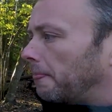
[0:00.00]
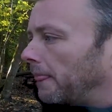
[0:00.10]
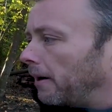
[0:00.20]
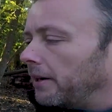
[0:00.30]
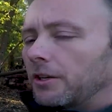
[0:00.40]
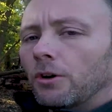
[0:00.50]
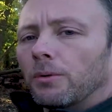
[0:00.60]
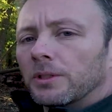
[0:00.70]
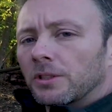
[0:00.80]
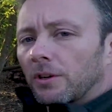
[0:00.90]
Now I know
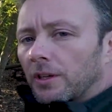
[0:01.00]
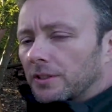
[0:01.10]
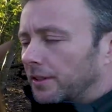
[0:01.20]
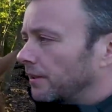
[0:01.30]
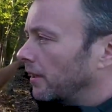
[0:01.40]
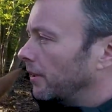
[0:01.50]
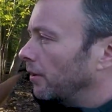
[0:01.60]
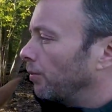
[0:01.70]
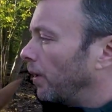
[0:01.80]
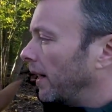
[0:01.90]
what's caused this, I
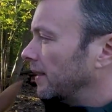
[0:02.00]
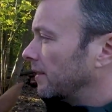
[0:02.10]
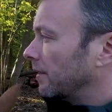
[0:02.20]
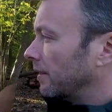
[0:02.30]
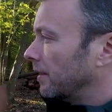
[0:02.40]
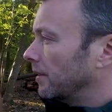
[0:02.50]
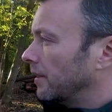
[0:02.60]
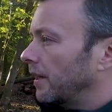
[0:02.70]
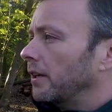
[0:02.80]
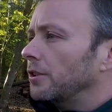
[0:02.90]
know why it's done this,
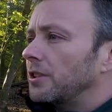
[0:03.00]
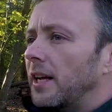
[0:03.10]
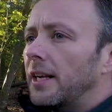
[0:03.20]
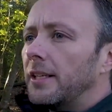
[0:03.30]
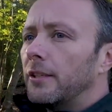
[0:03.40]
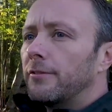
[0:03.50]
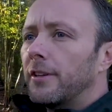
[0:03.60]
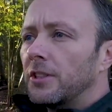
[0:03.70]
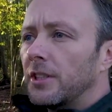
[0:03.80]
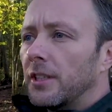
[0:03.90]
and understanding your
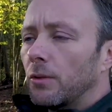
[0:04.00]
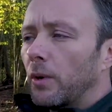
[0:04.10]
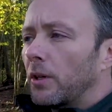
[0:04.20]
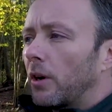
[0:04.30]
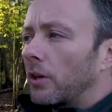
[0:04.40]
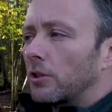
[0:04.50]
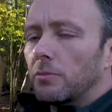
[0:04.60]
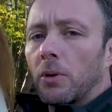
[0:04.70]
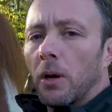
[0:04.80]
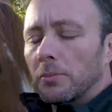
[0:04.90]
fencing and what causes
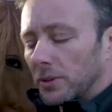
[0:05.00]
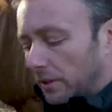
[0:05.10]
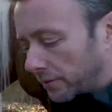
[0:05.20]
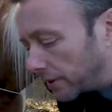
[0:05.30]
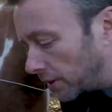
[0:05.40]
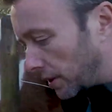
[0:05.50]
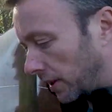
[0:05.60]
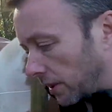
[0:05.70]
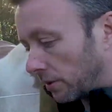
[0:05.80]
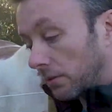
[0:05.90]
problems in the
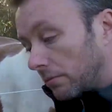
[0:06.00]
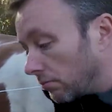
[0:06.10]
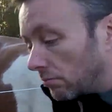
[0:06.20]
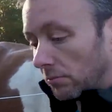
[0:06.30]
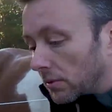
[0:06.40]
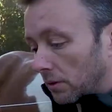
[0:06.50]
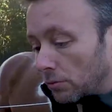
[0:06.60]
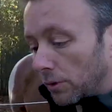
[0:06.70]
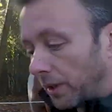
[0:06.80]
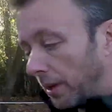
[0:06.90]
fencing is
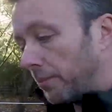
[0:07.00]
really